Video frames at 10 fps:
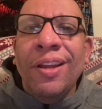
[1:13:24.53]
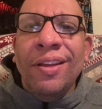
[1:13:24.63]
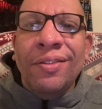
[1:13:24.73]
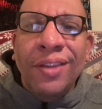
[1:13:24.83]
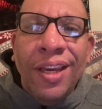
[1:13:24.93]

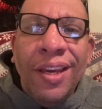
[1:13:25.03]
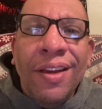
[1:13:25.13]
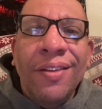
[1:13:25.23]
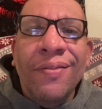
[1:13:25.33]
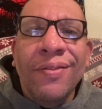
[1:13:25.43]
to
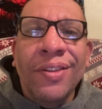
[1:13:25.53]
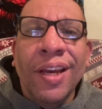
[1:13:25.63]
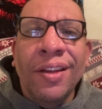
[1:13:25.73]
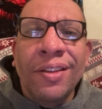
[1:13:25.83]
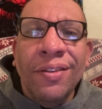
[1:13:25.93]
see,
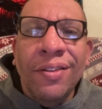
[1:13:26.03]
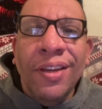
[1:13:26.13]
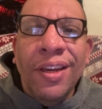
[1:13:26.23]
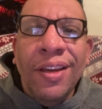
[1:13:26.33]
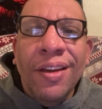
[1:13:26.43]
Jonathan
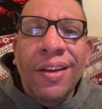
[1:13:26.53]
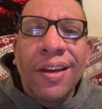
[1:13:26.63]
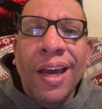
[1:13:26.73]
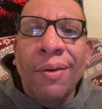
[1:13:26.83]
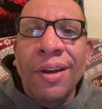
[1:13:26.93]
C.
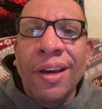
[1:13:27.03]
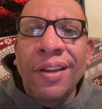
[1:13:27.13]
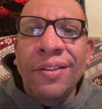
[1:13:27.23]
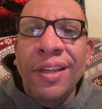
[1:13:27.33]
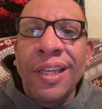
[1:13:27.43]
I wanted
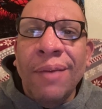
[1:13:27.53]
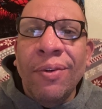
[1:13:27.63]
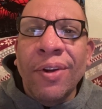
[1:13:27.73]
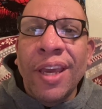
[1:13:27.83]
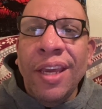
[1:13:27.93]
to see that
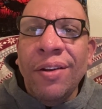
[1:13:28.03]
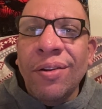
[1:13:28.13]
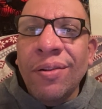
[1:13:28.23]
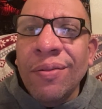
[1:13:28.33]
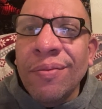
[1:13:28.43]
volcano.